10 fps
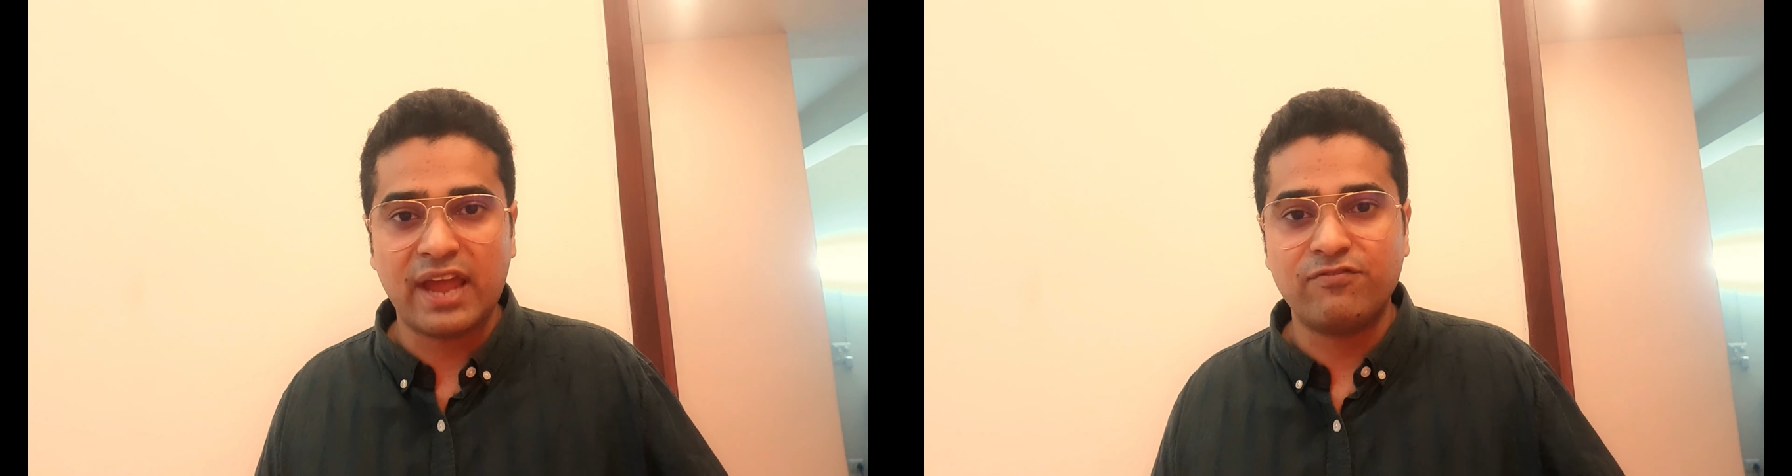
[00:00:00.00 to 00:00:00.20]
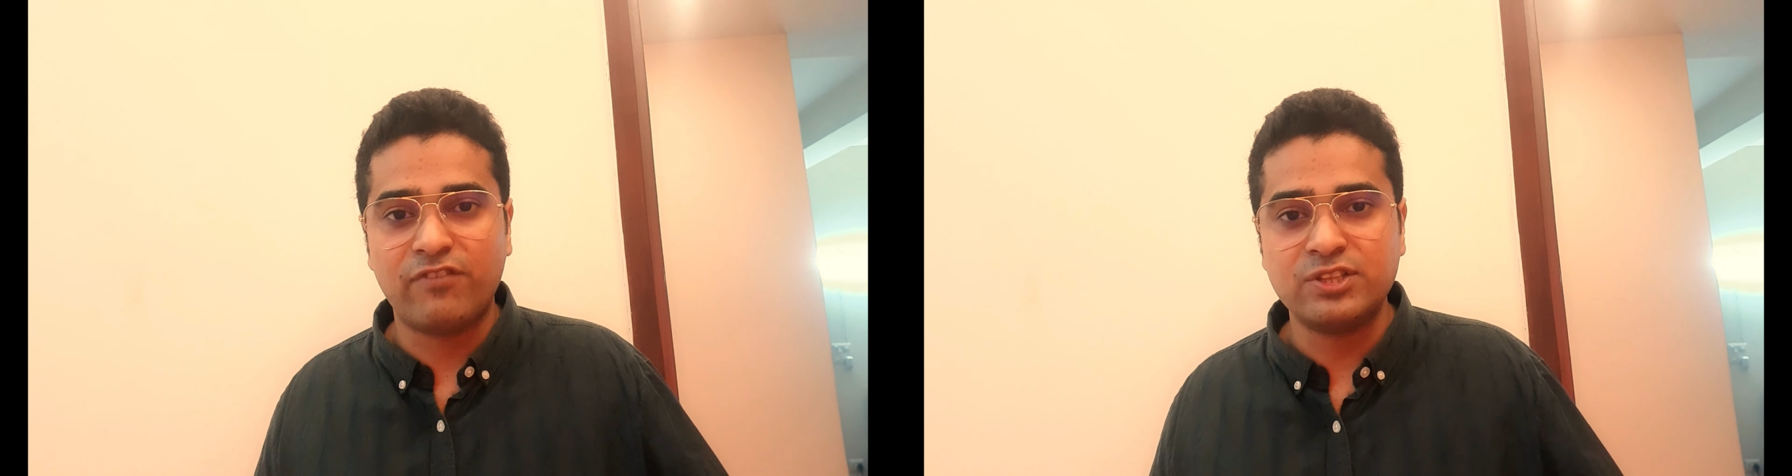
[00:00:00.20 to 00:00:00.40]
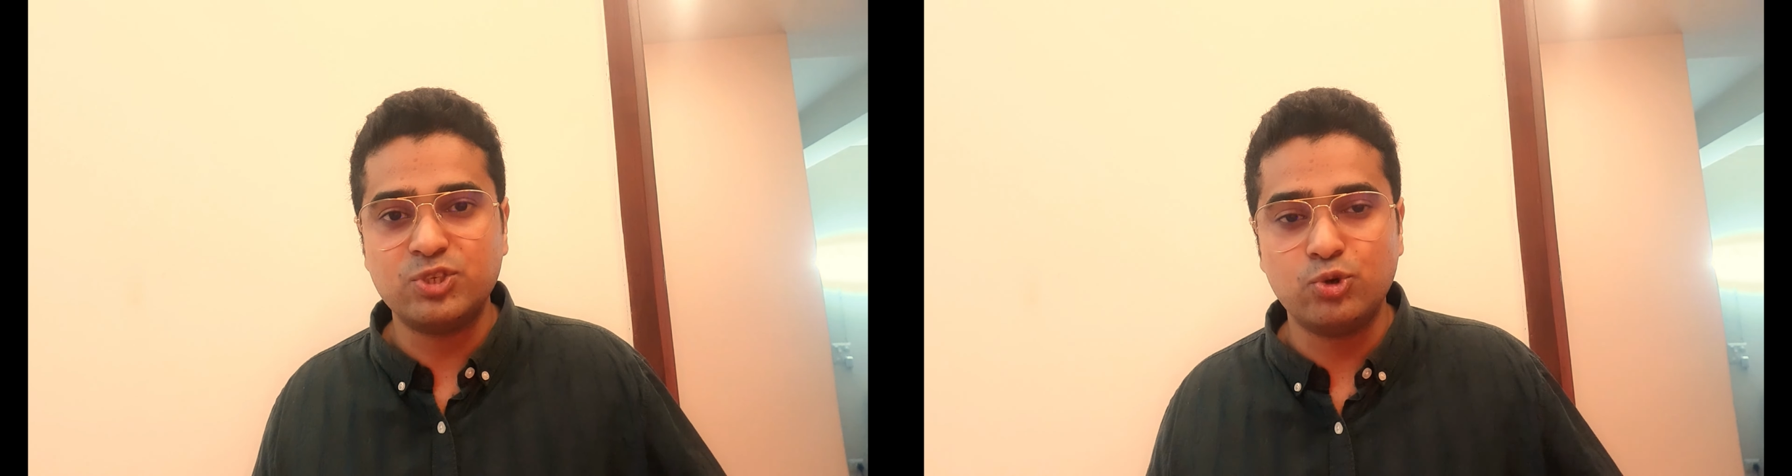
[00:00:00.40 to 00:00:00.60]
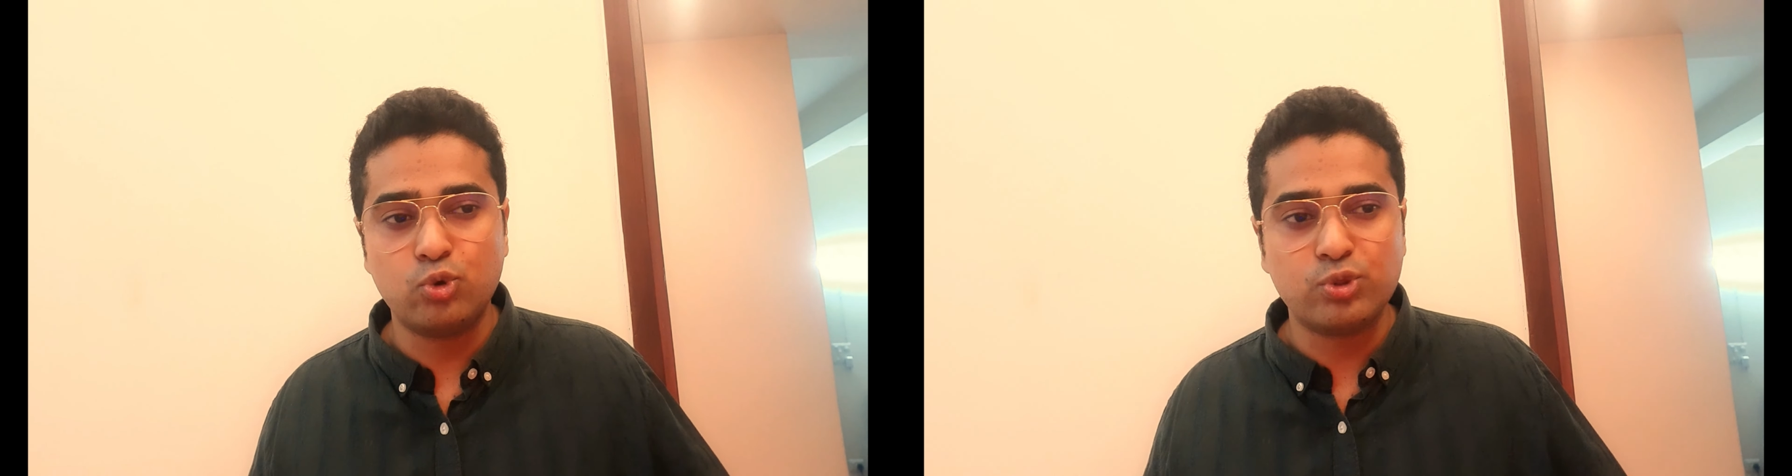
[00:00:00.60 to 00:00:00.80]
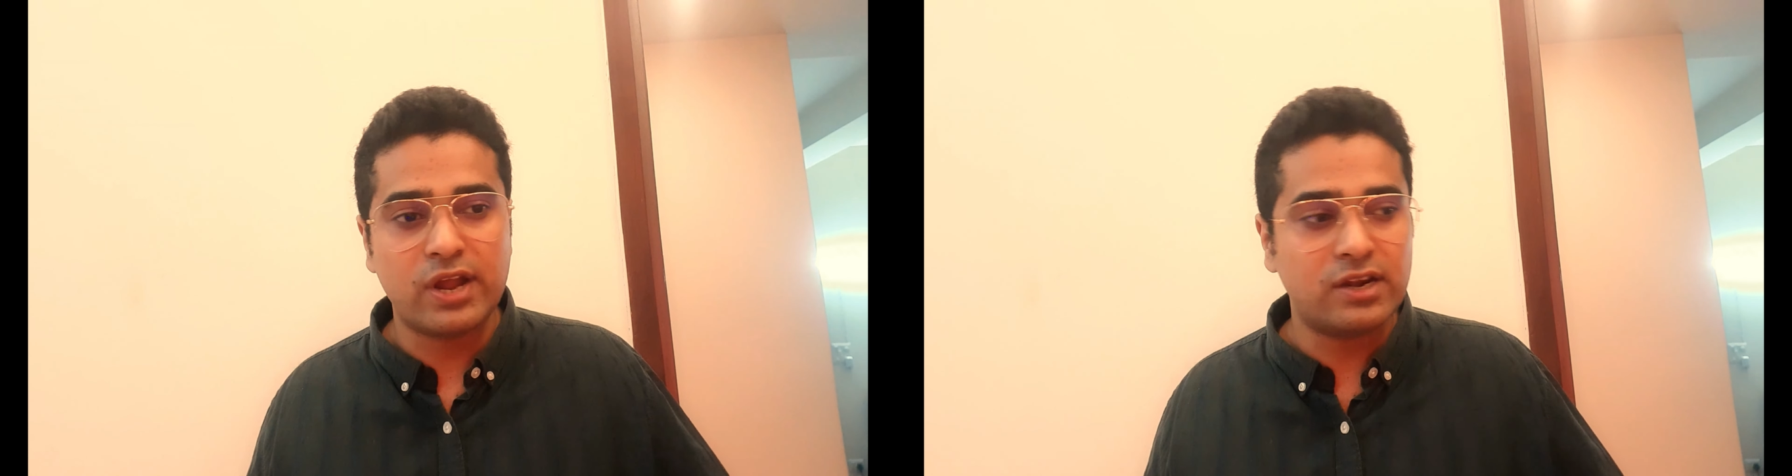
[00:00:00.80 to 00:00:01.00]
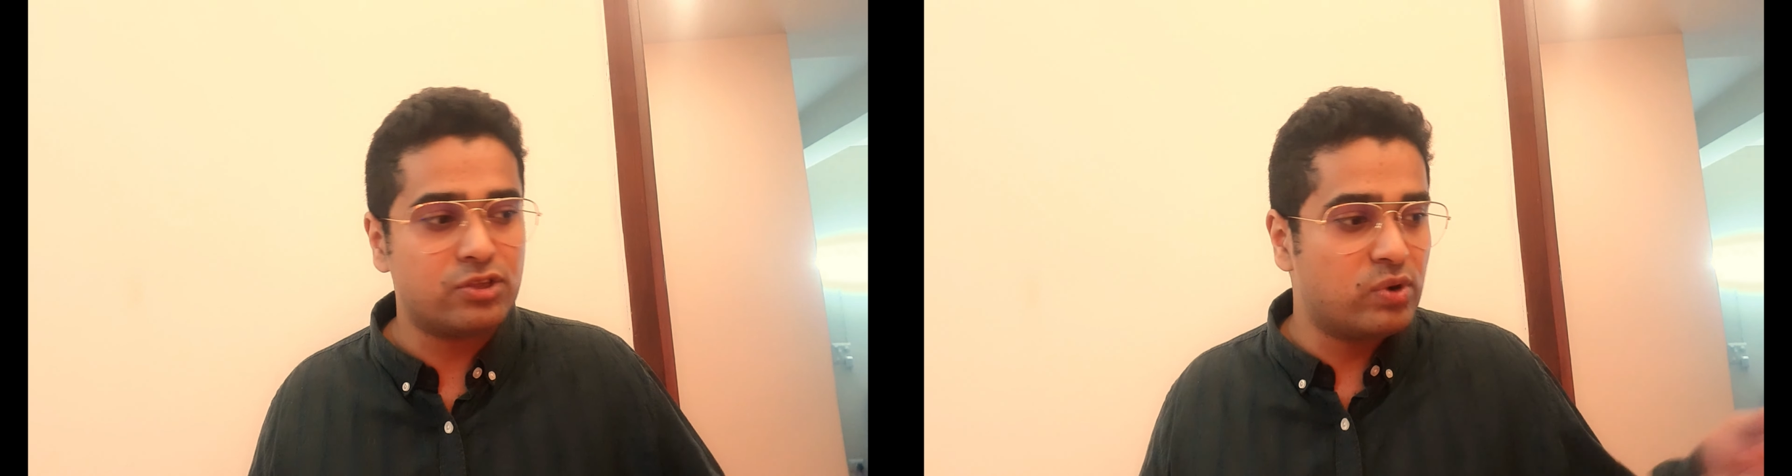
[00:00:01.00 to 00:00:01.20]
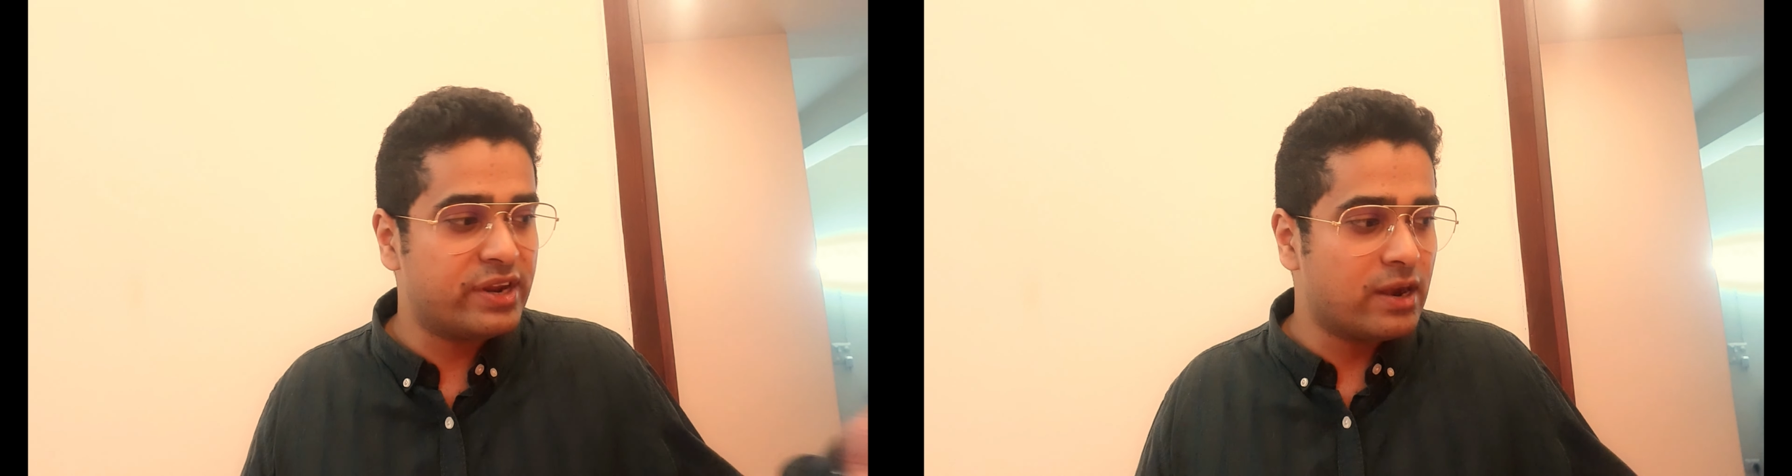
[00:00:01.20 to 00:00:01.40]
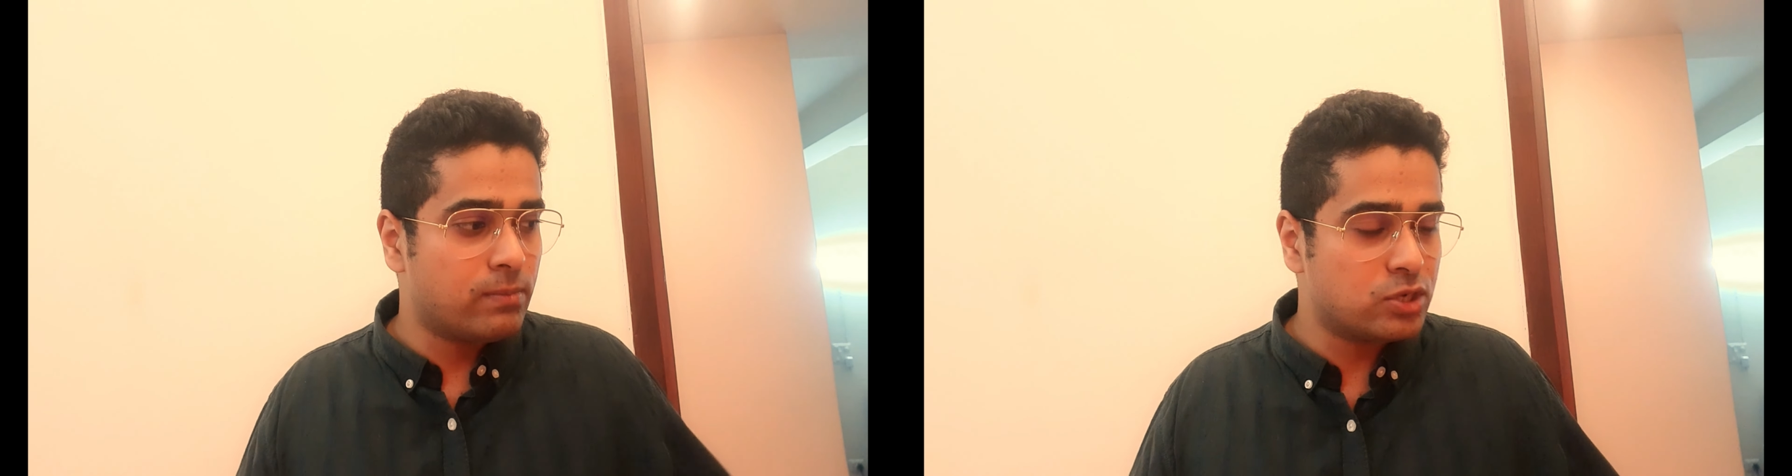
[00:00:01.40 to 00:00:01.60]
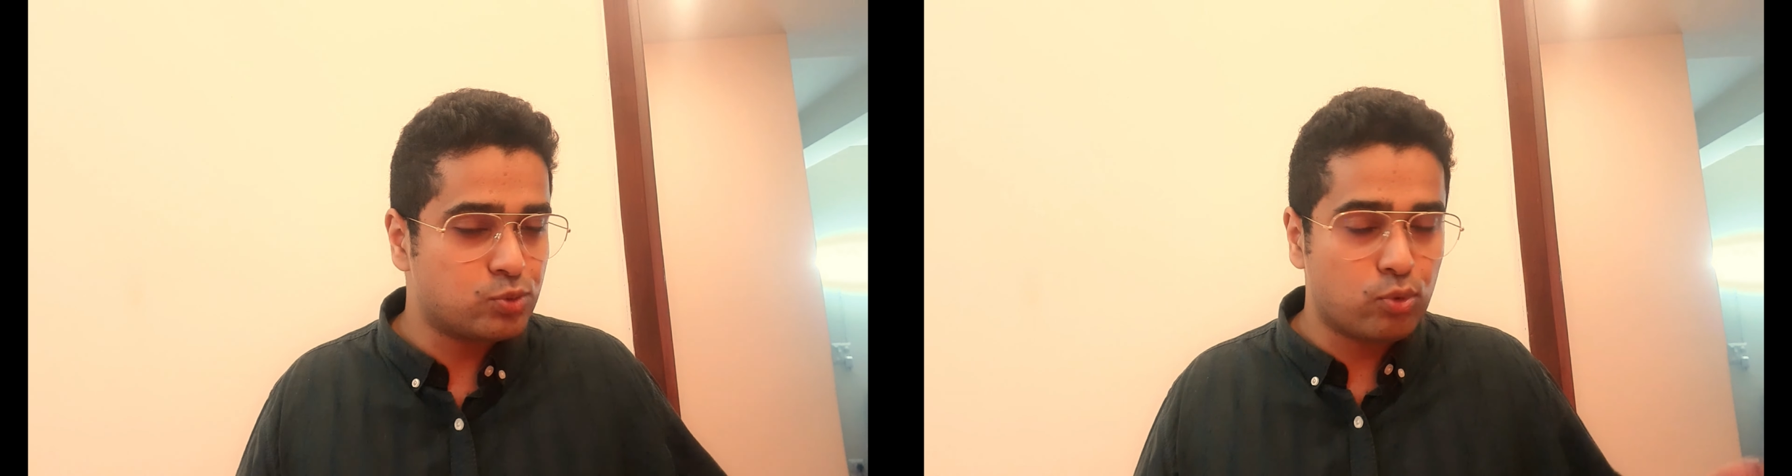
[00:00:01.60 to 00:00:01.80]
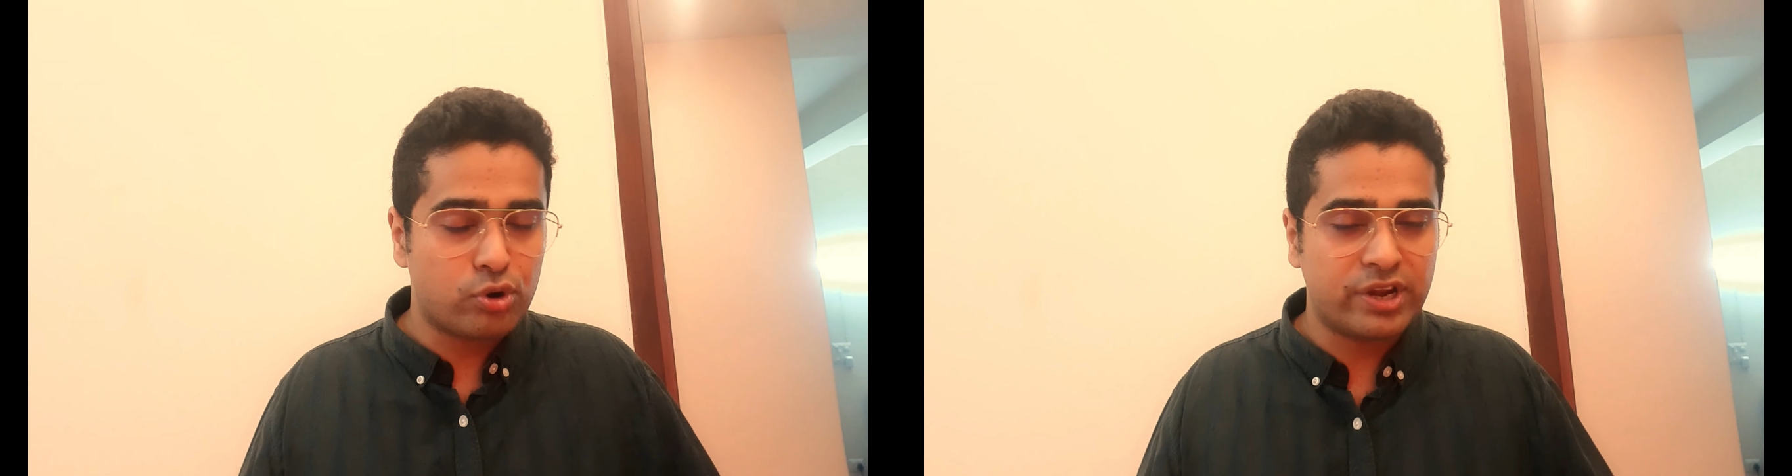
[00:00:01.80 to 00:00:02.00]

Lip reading: and once you do that, you will get much more